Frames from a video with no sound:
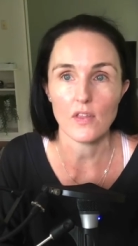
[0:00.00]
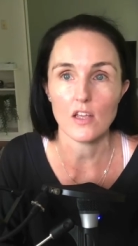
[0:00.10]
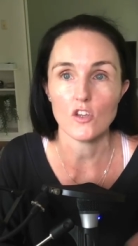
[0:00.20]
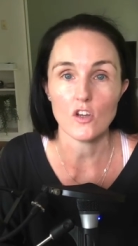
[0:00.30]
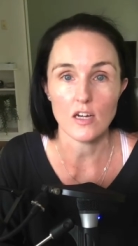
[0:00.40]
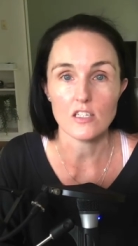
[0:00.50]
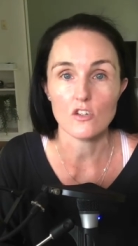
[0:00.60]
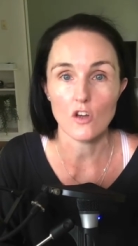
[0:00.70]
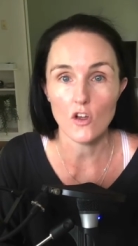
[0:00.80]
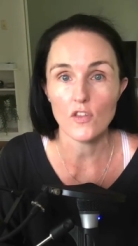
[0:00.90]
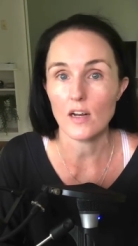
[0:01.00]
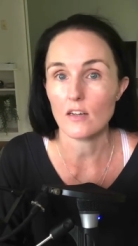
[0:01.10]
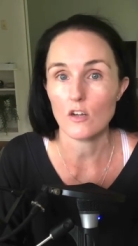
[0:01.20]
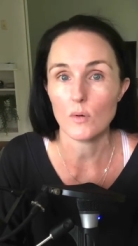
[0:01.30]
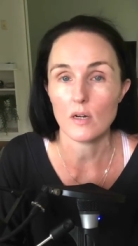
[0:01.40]
You guys know that I
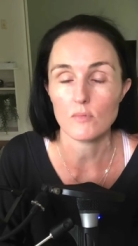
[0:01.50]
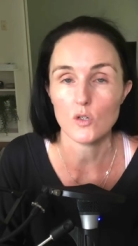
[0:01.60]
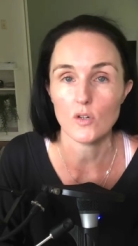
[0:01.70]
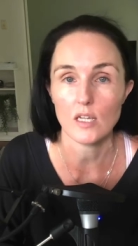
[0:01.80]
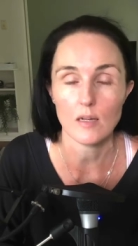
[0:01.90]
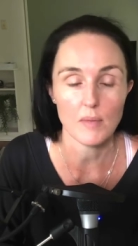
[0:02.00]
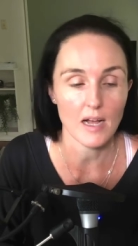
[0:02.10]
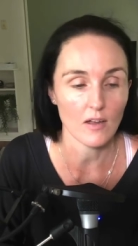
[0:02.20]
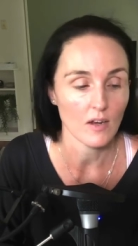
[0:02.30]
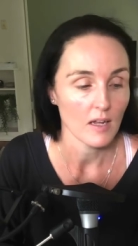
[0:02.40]
know what I'm talking about,